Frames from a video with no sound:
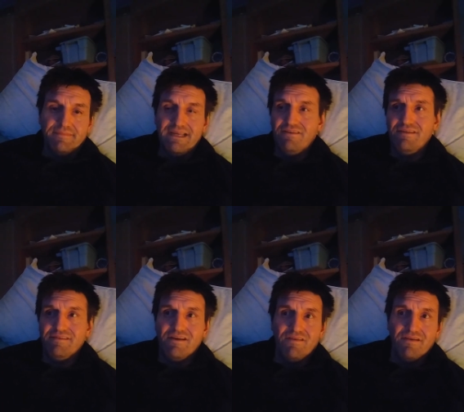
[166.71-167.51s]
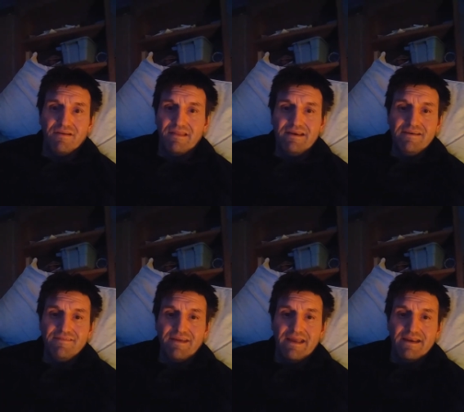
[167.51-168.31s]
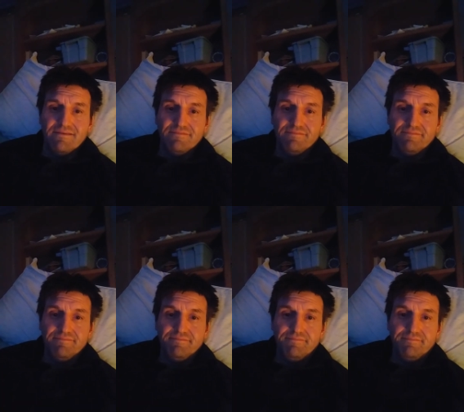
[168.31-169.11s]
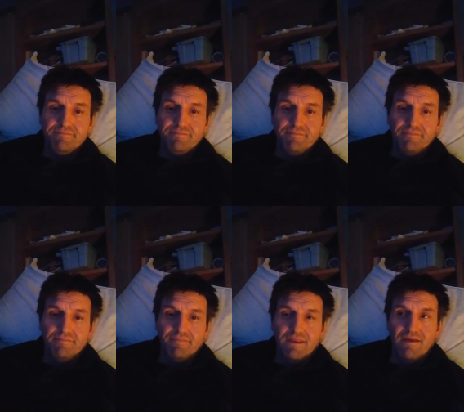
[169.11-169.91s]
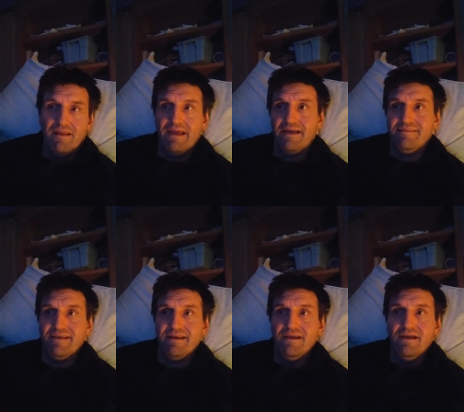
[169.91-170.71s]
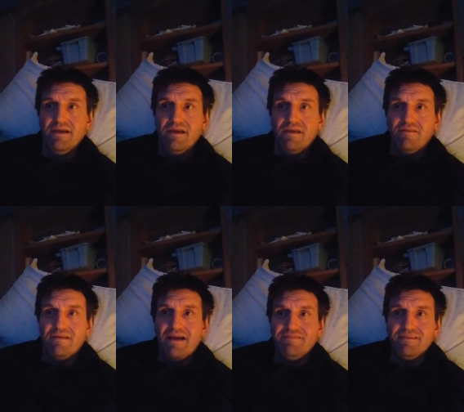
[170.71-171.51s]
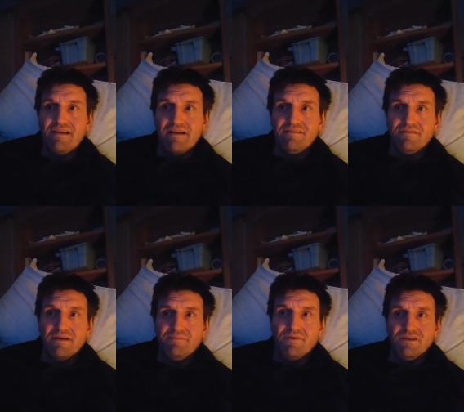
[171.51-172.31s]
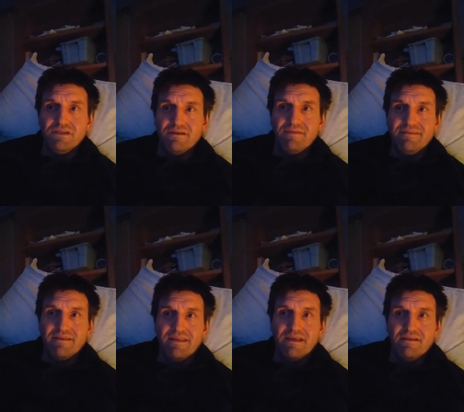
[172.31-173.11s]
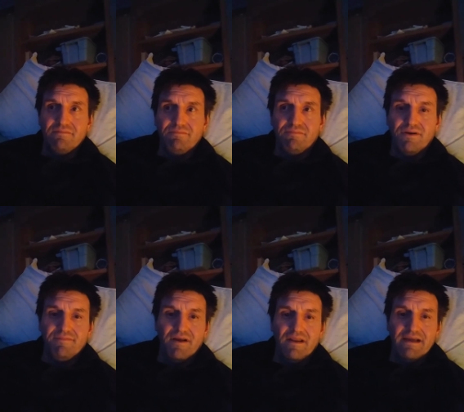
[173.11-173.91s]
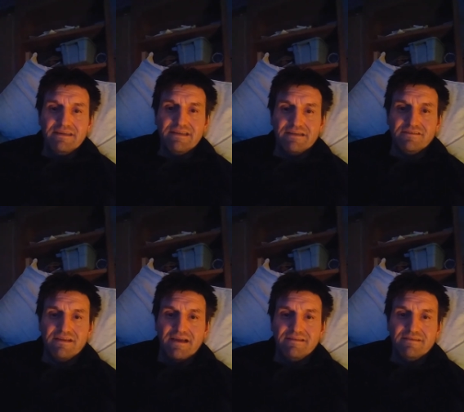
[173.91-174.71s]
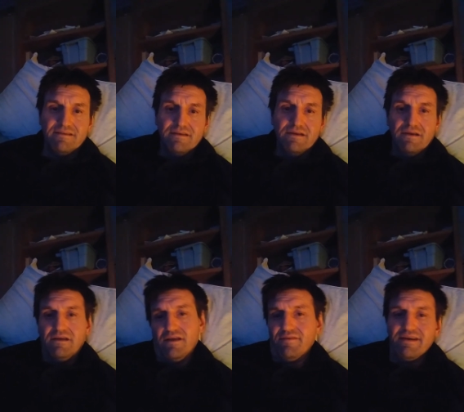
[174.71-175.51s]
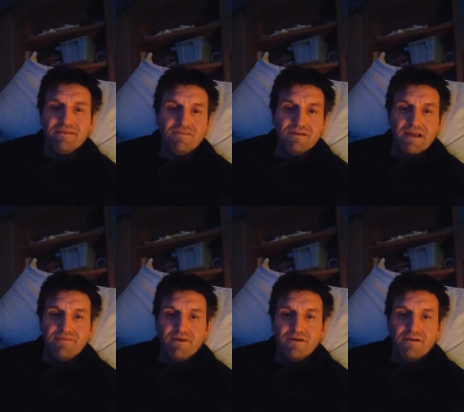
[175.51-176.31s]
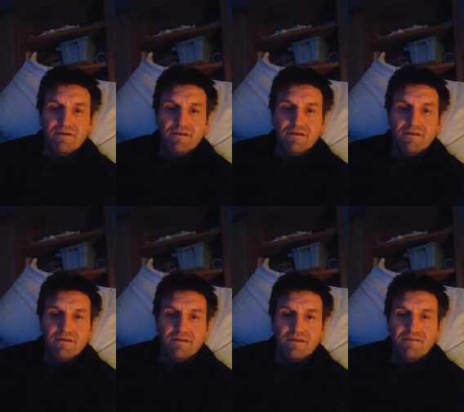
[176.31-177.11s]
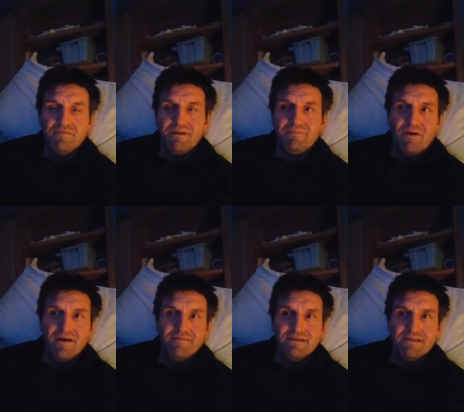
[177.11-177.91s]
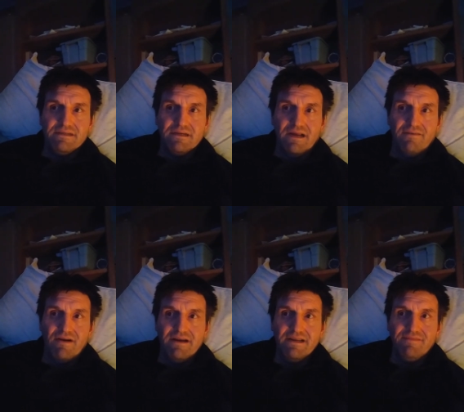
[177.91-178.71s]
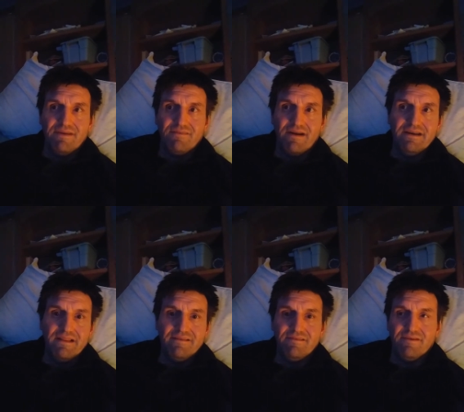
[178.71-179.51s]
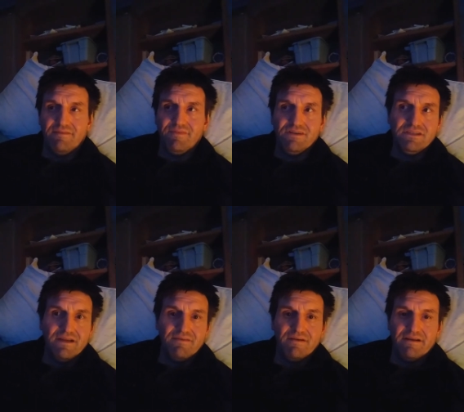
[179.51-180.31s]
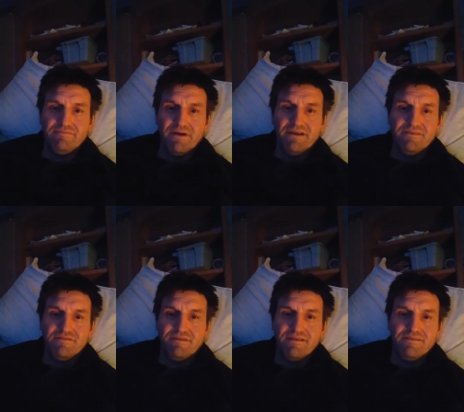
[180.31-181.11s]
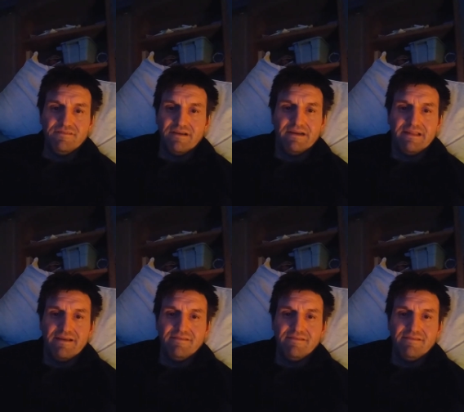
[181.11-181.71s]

They don't even know or they didn't even get it. You know, like I said, you'd have to talk to Rick Bush and basically put him on a lie detector test. You know, my next door neighbor, he was a big part of it, and Rodney because Rodney listened to Rick Bush and they were like buddies or friends or something like that